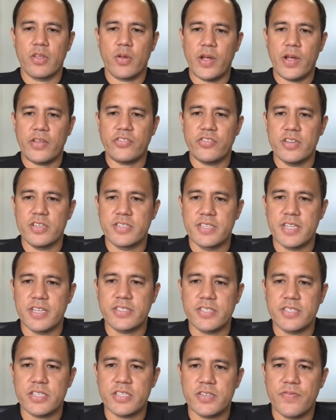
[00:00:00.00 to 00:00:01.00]
the question is,
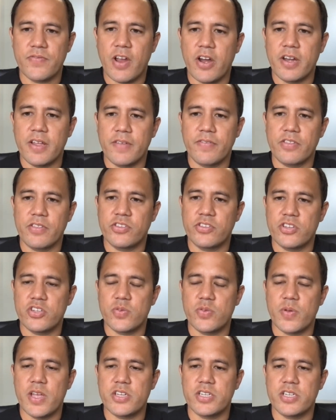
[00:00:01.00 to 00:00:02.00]
does the severity of the
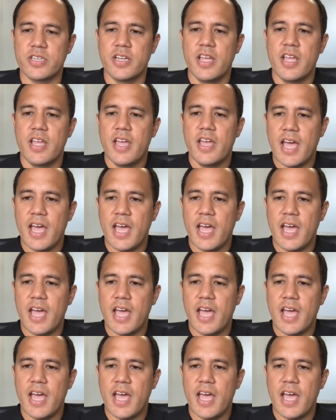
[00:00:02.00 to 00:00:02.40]
situation